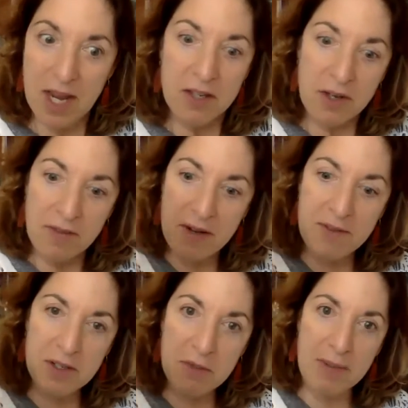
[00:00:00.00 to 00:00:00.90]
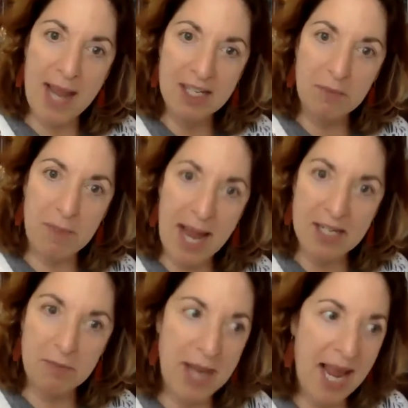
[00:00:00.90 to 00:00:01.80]
So even if you splash, splash,
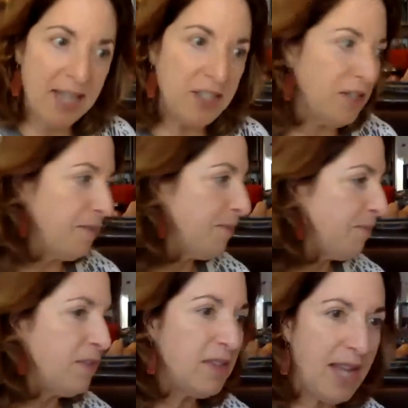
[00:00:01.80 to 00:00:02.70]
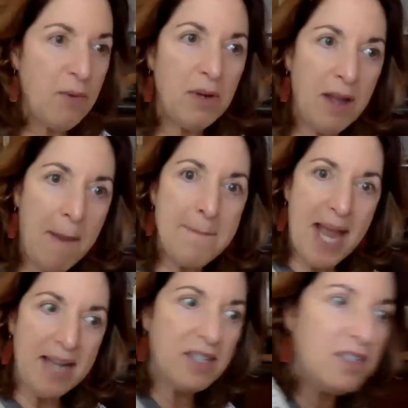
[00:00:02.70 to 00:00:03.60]
splash, they will come back to